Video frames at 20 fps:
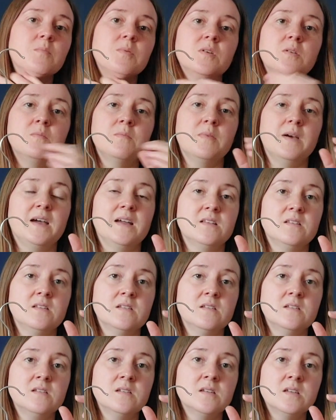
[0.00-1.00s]
the button
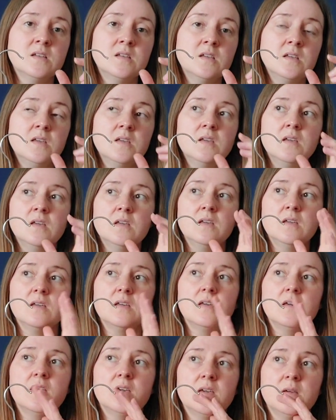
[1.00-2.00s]
band
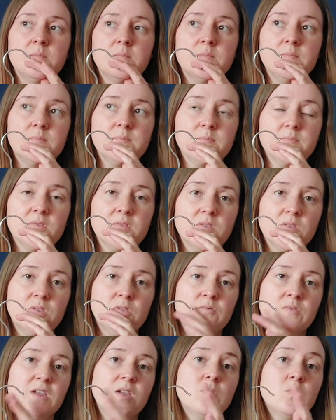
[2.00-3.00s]

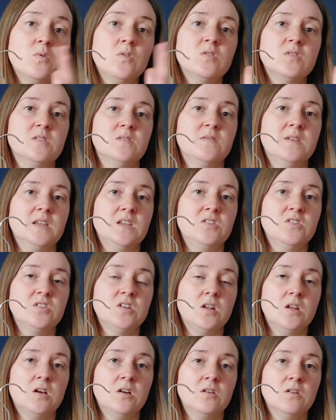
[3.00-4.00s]
3/4
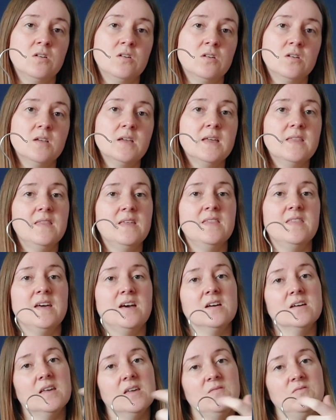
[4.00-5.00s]
inch long, and then
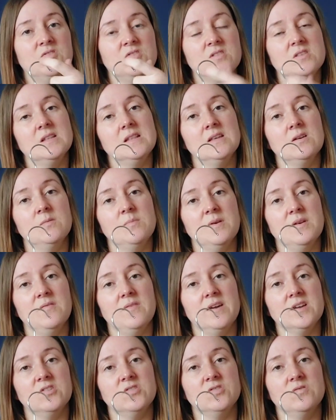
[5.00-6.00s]
that'll give just a little bit
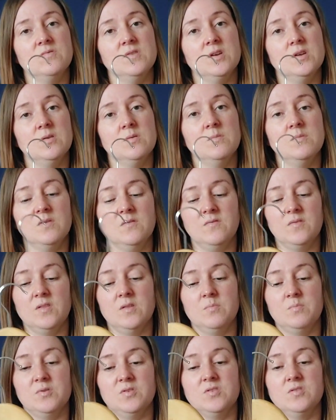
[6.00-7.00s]
of extra room for
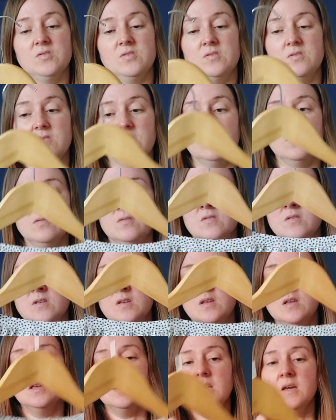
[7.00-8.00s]
the buttons.
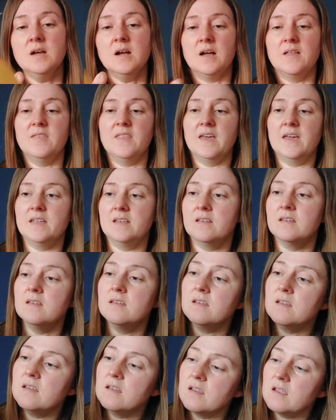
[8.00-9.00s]
And
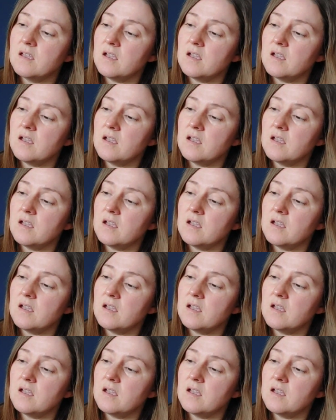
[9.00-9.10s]
then